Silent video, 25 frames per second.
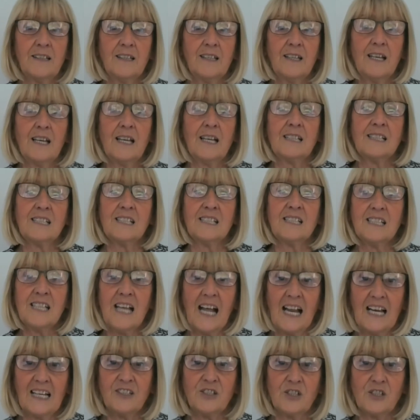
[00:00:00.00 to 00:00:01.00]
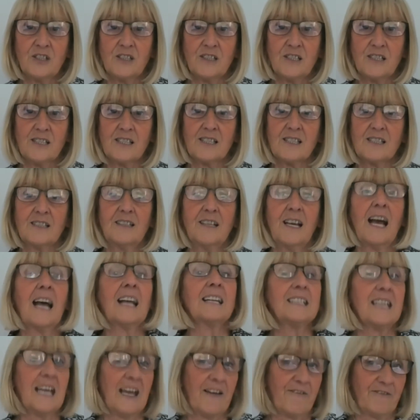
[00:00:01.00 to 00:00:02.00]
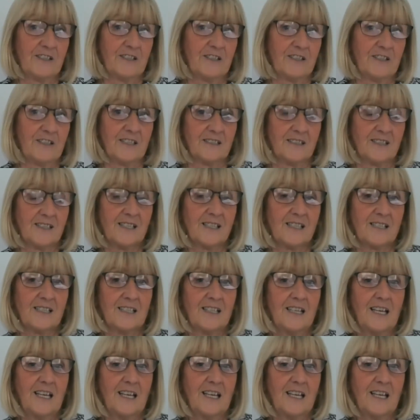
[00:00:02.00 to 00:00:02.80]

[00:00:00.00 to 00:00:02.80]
and intelligence and evidence.